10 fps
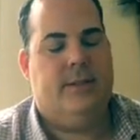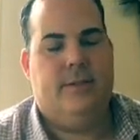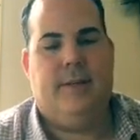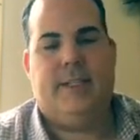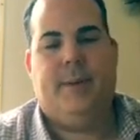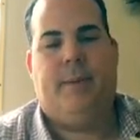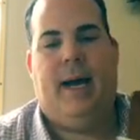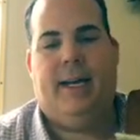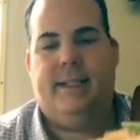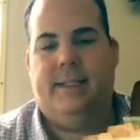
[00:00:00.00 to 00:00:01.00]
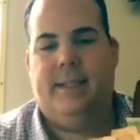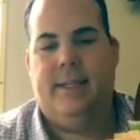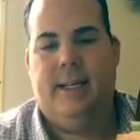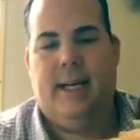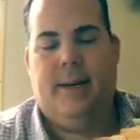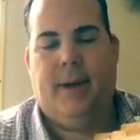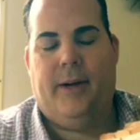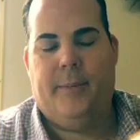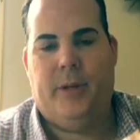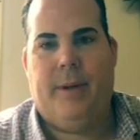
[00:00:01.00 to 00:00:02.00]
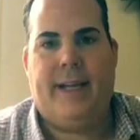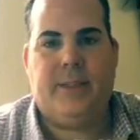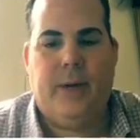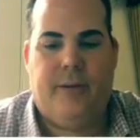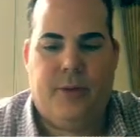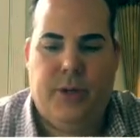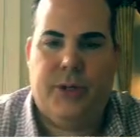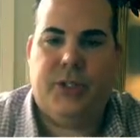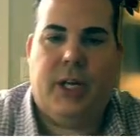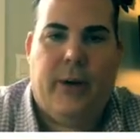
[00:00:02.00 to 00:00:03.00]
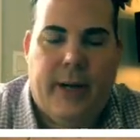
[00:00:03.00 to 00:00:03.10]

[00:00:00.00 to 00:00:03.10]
recipe box. Uh, my grandmother passed away a few years ago,